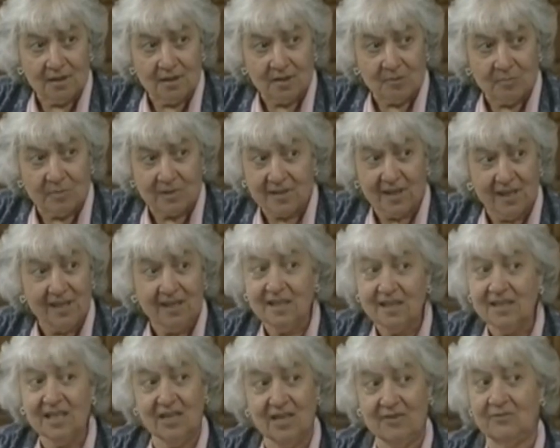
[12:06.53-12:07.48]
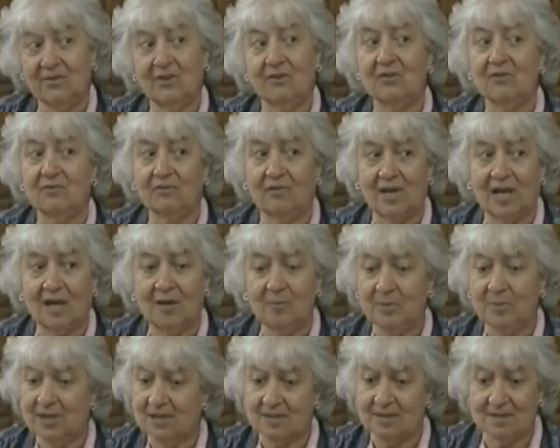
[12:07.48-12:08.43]
But they didn't get very far
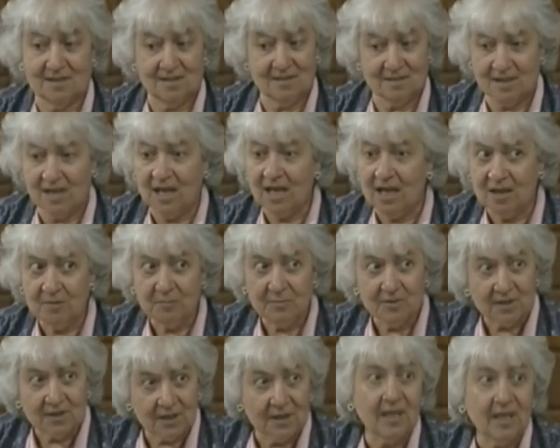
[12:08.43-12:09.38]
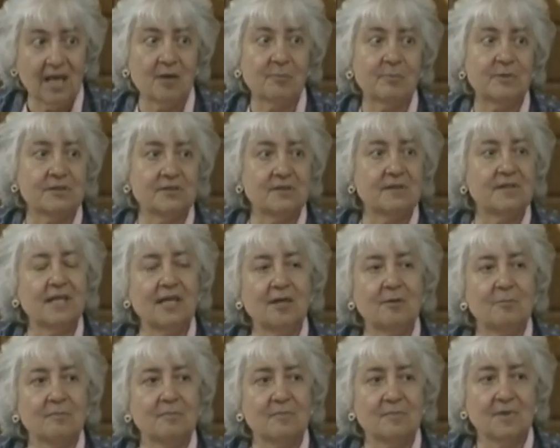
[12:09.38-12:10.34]
because the same thing happened to
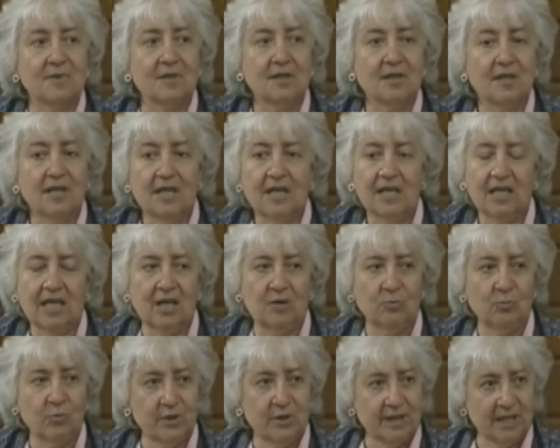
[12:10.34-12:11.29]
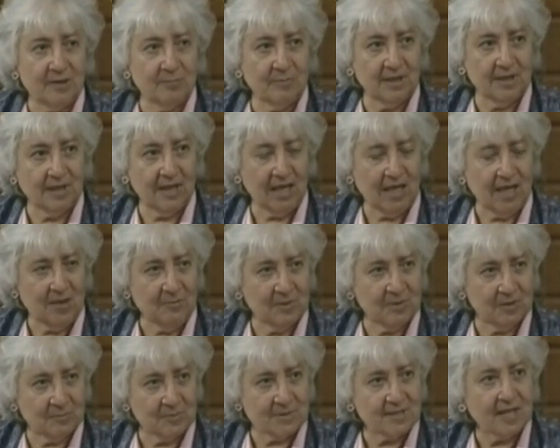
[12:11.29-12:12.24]
them. And when they became
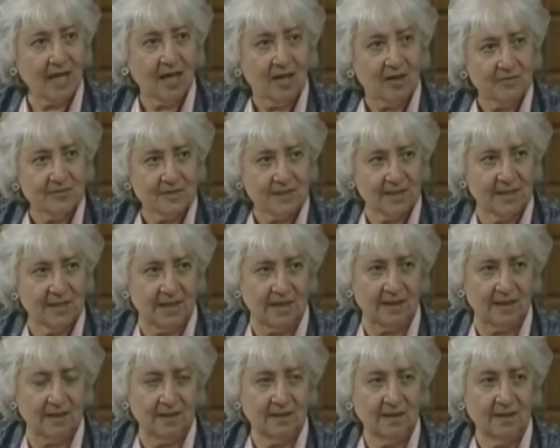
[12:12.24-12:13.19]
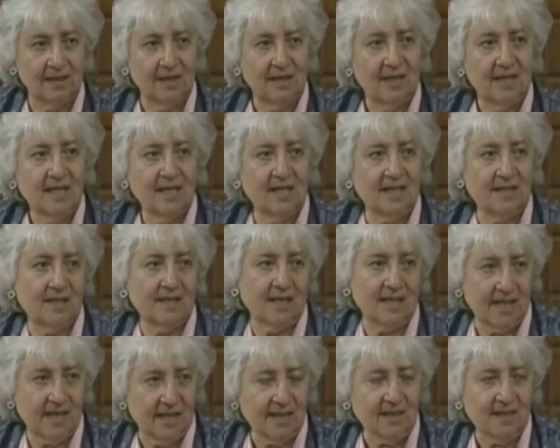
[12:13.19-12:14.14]
themselves again and they
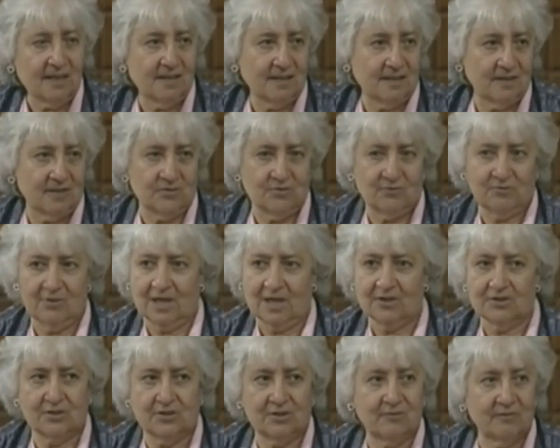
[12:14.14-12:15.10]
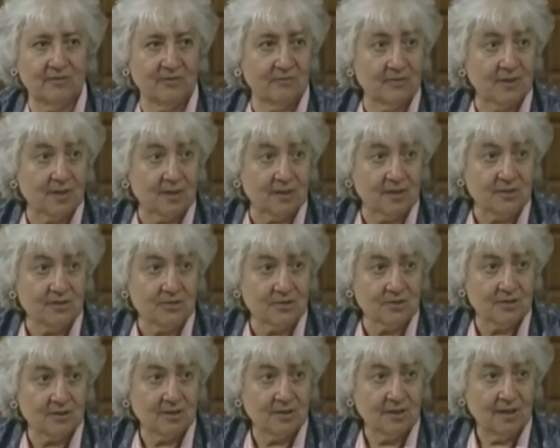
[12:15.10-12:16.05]
headed in the direction of the
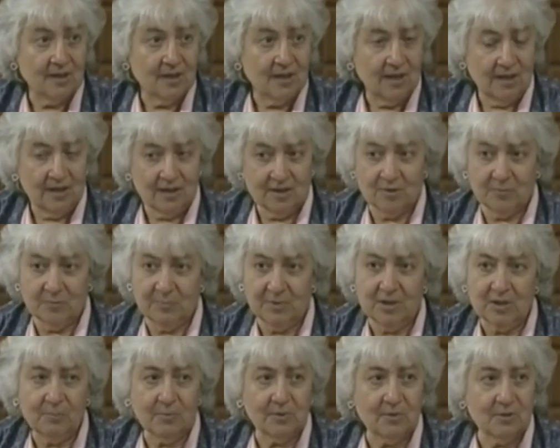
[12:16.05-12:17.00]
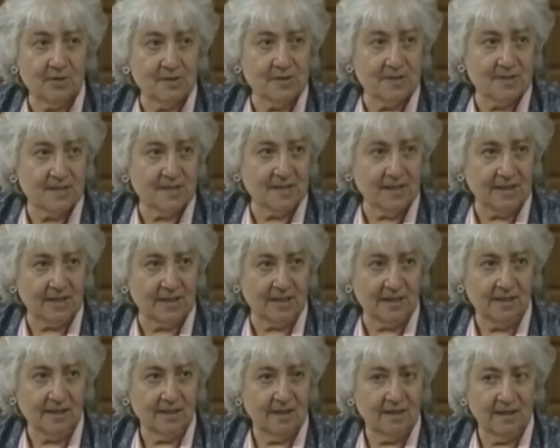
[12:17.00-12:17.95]
village, the people could see
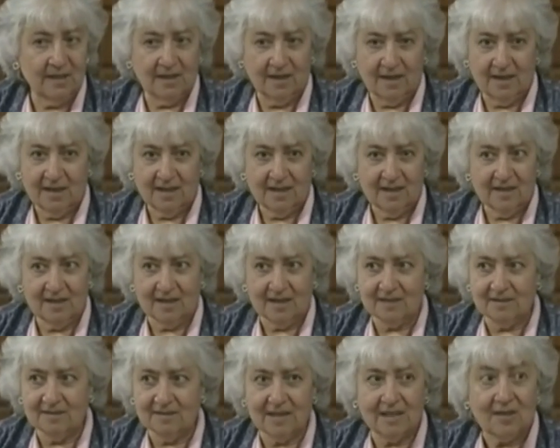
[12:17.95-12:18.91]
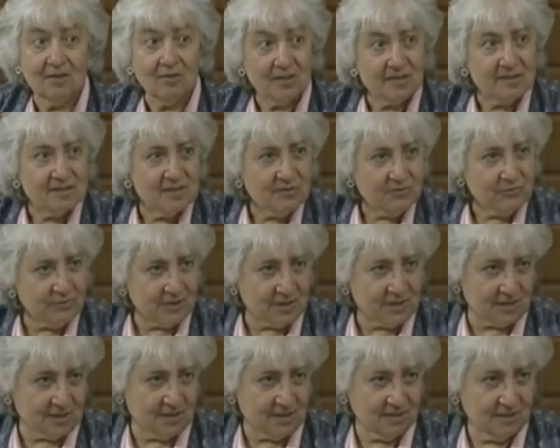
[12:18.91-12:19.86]
that they looked
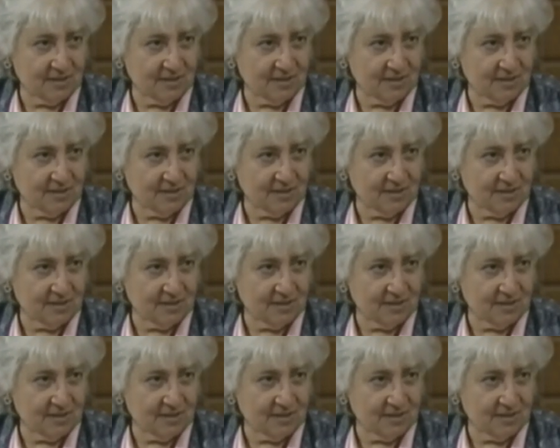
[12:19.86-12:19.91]
different.